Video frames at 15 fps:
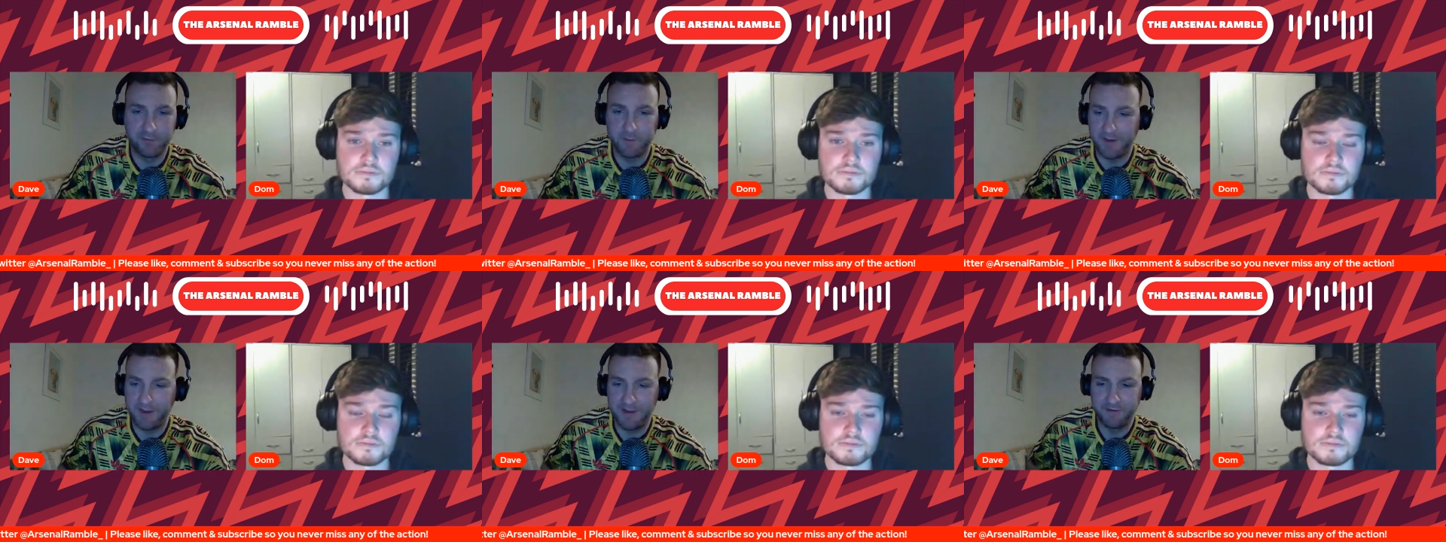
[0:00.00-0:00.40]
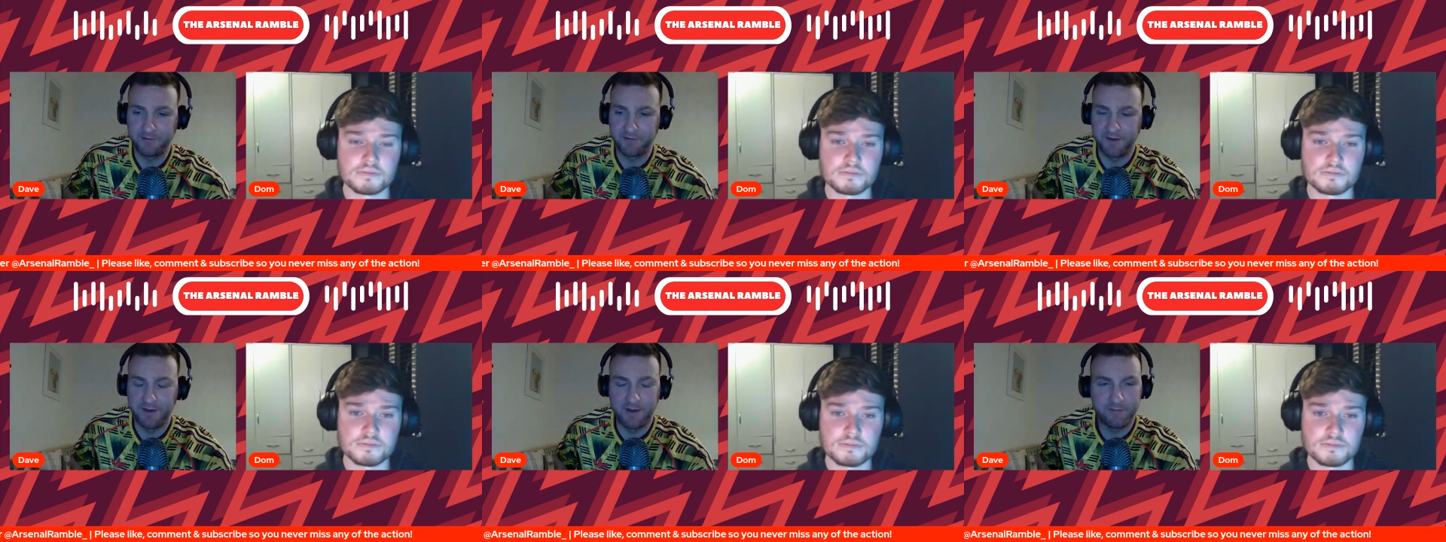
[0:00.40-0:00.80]
Speaker 1: points behind
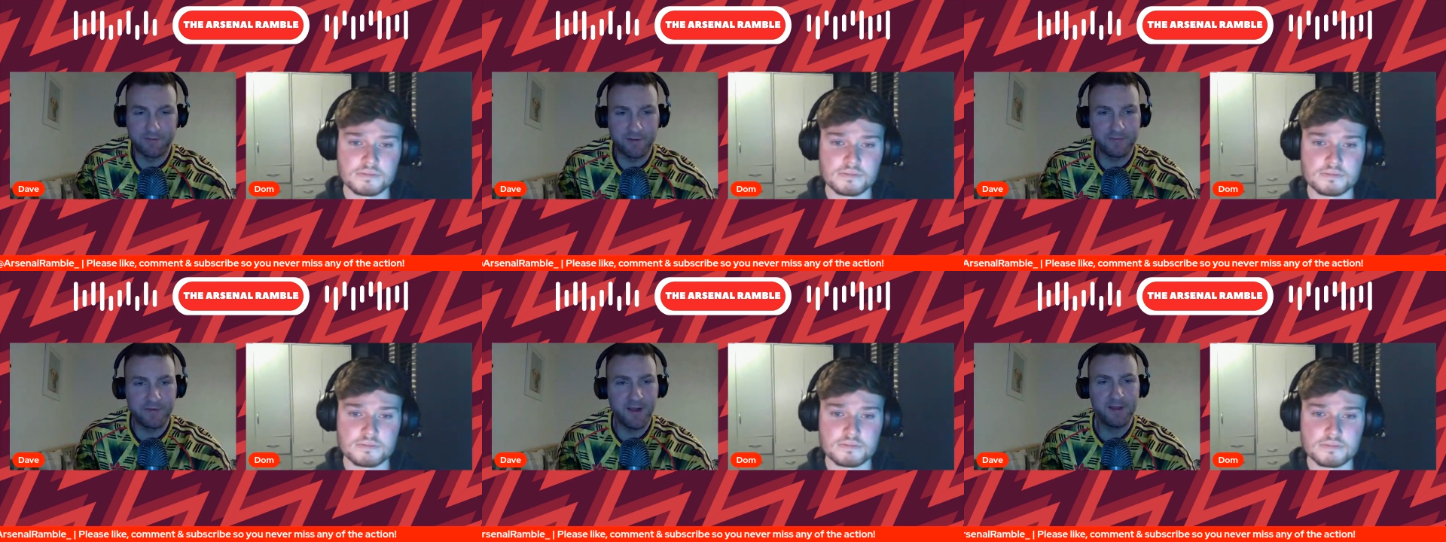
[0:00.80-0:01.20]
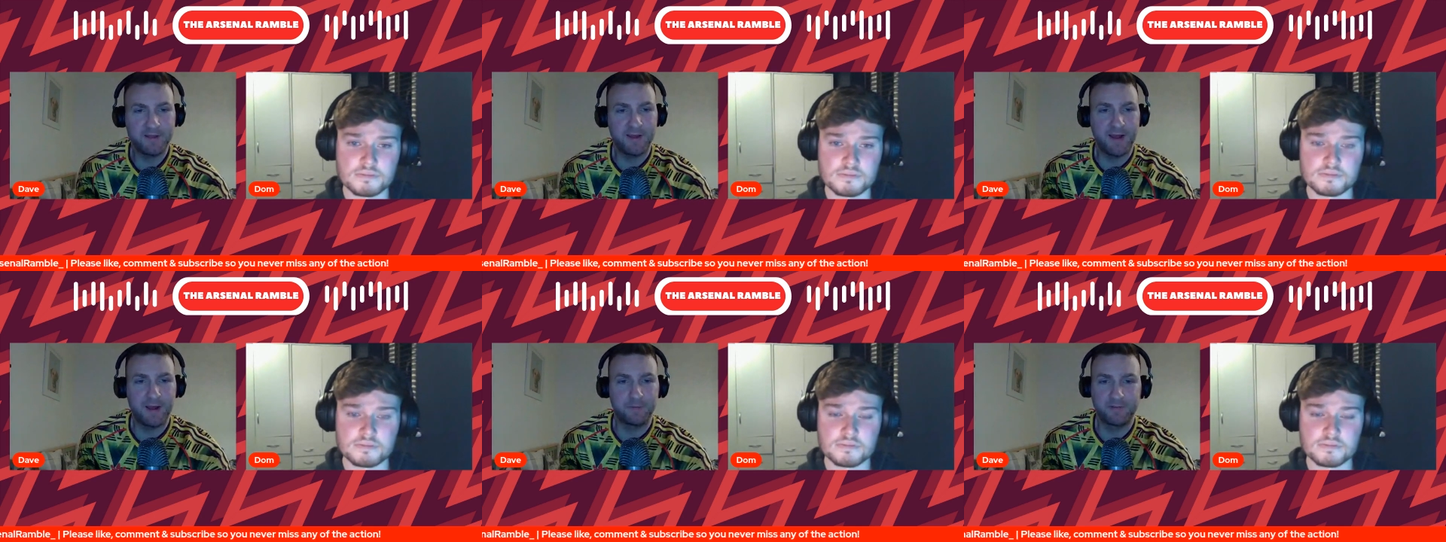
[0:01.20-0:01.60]
us. You know, I, I
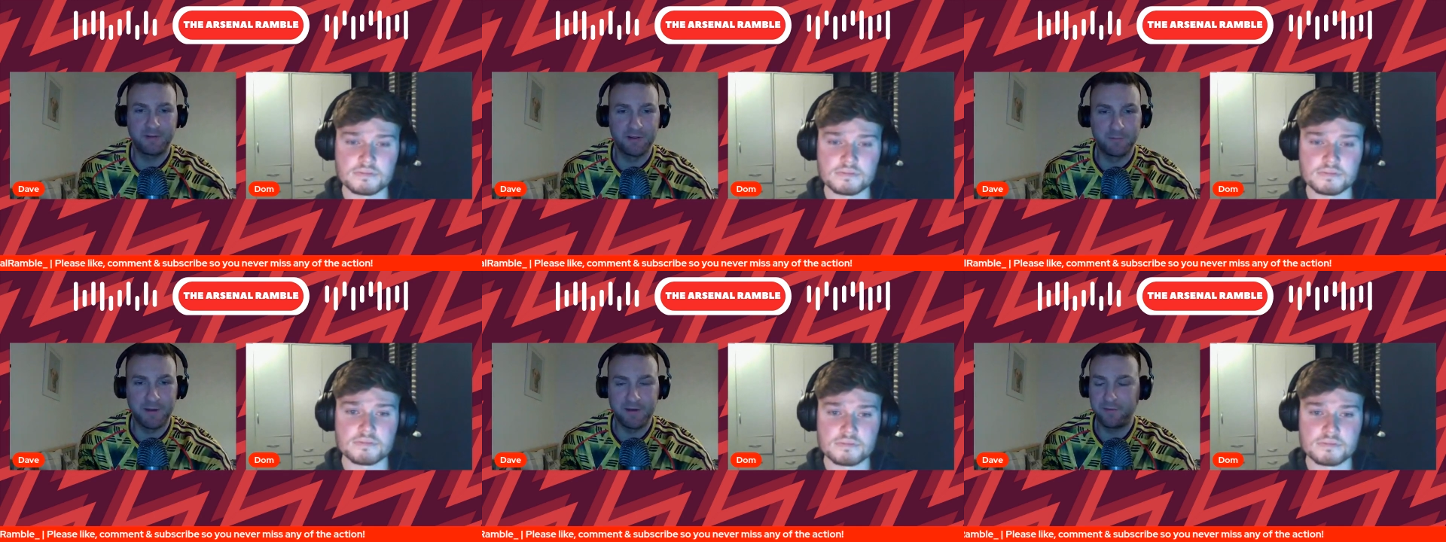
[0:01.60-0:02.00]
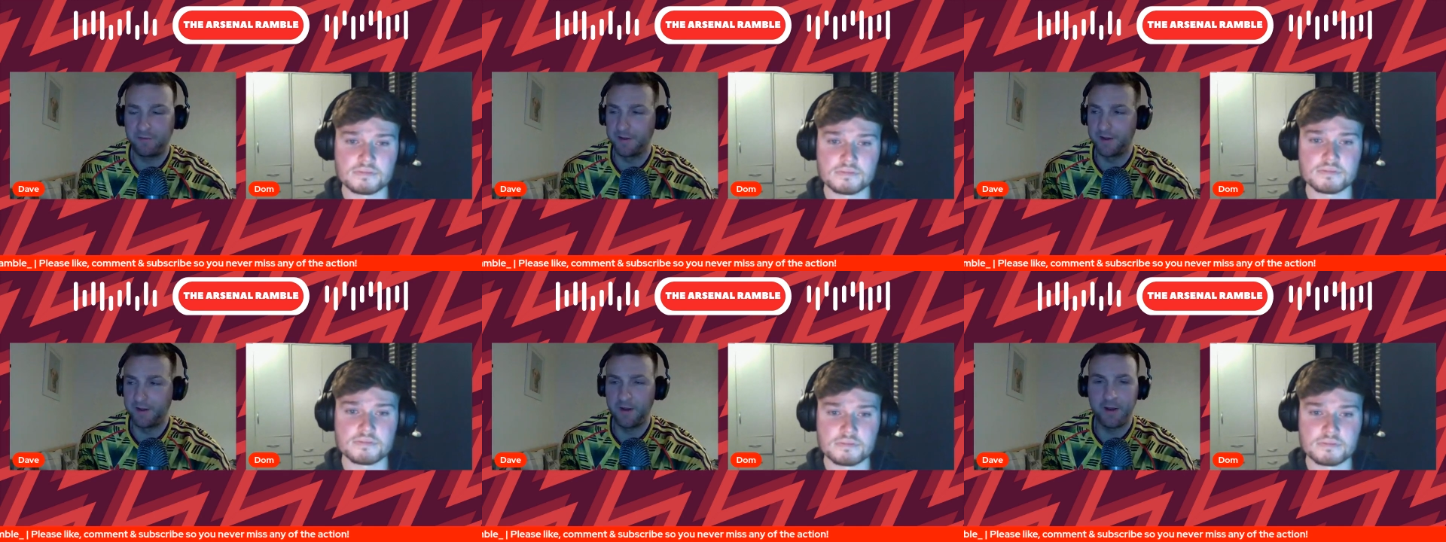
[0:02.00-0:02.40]
find that absolutely
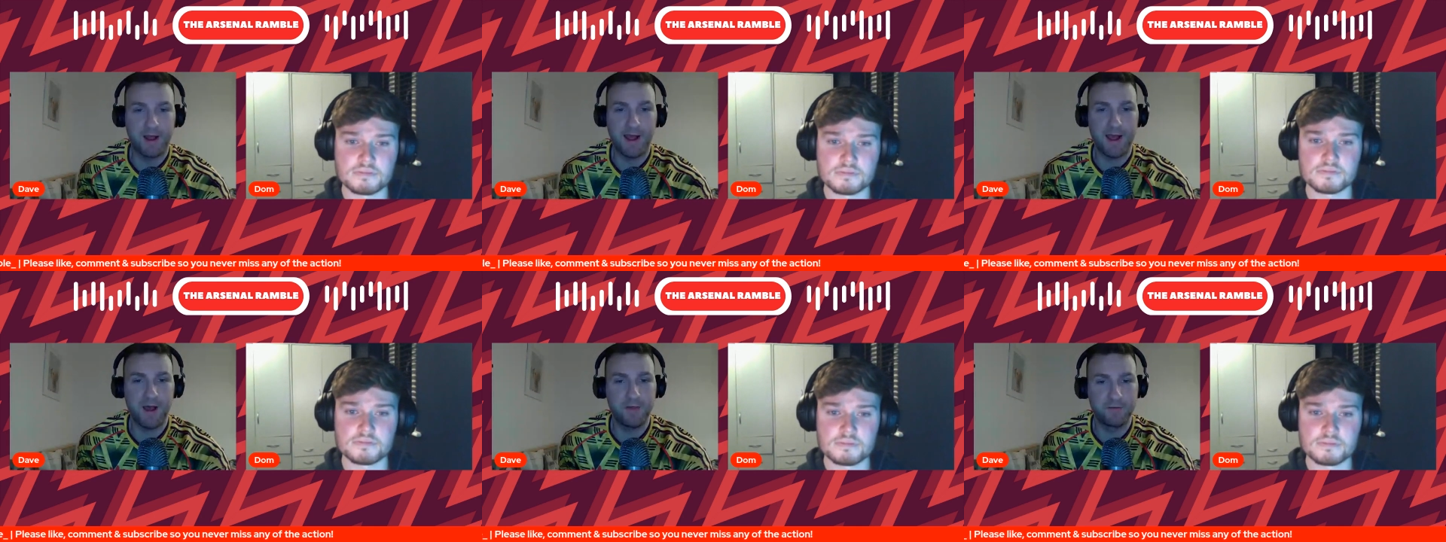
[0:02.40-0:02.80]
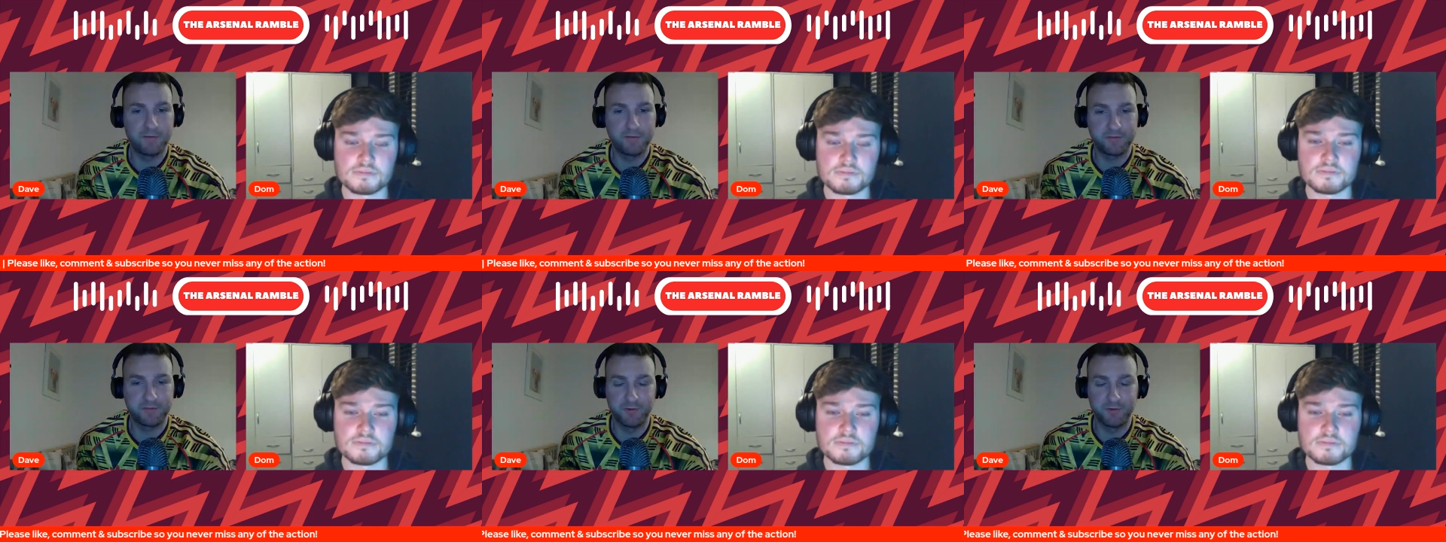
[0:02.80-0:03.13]
baffling. I don't know how they've